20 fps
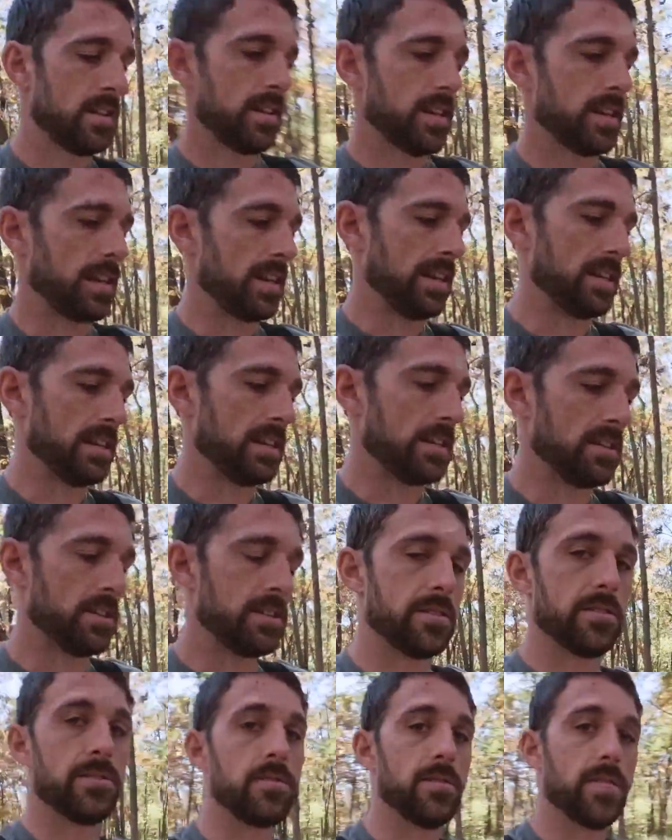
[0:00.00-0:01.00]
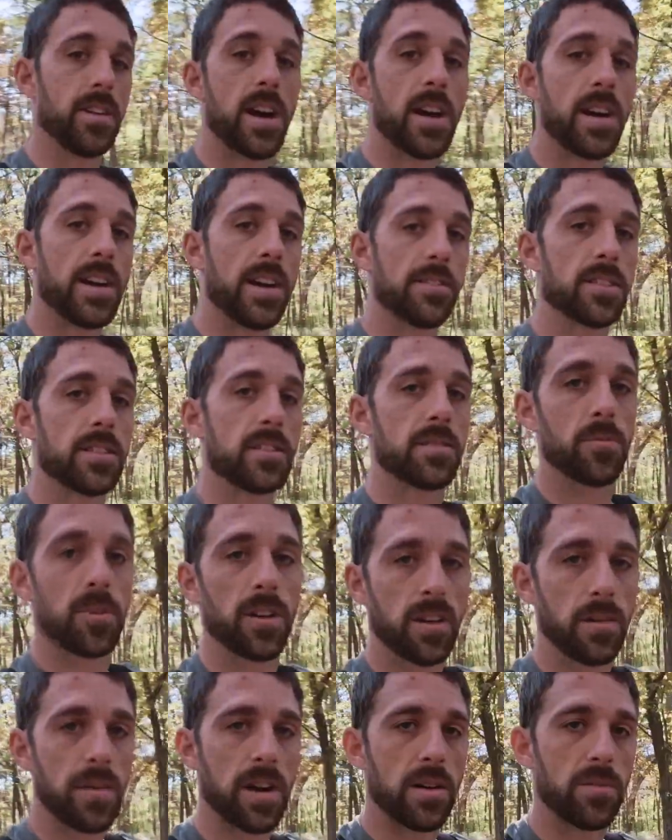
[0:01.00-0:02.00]
and not have to worry
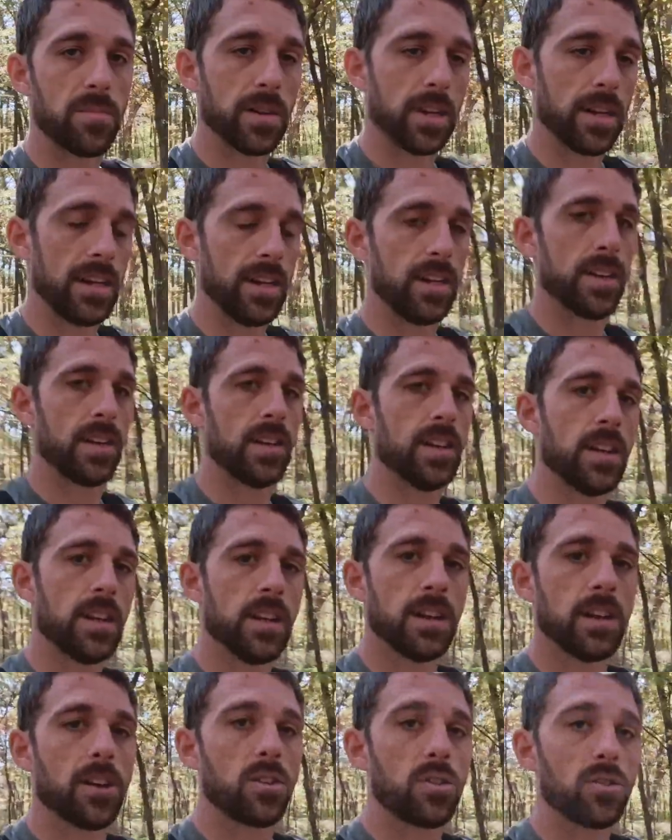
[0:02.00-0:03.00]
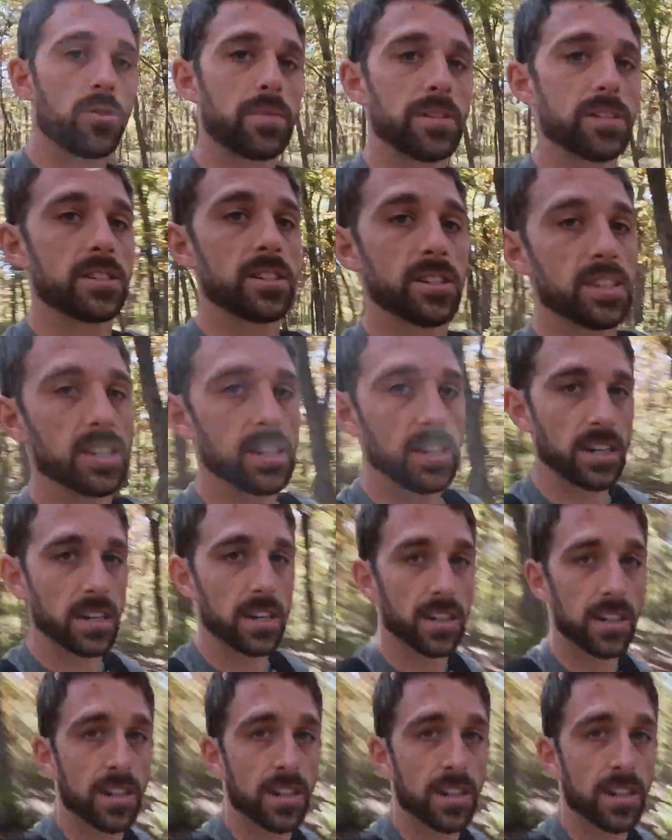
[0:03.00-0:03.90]
about bringing a whole bunch of gear,